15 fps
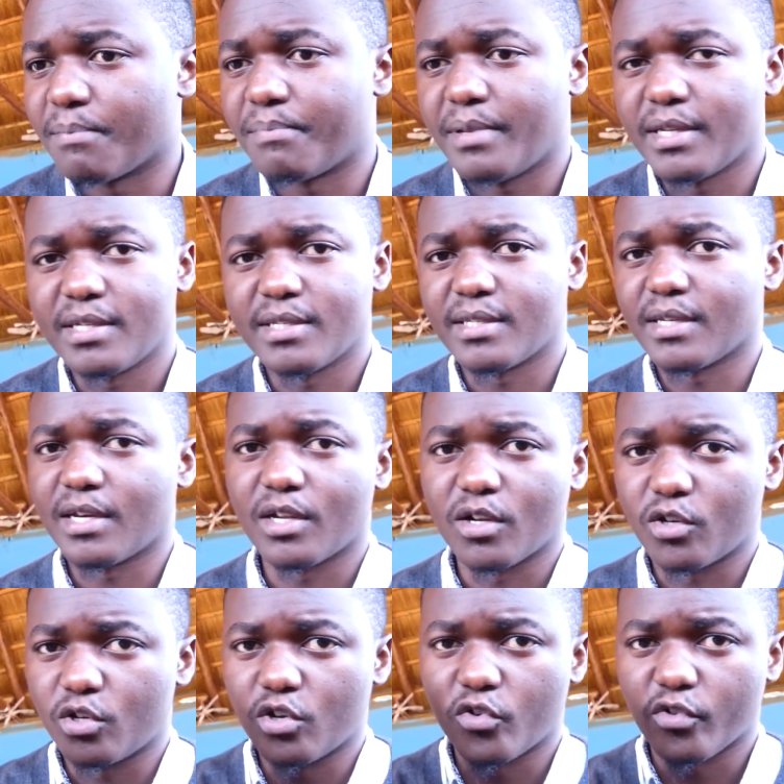Please
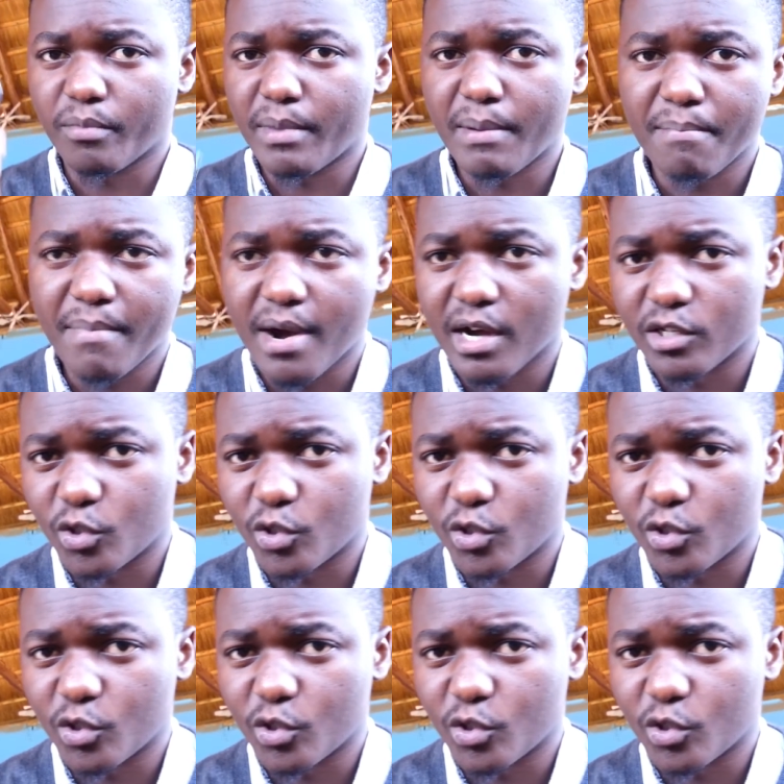remember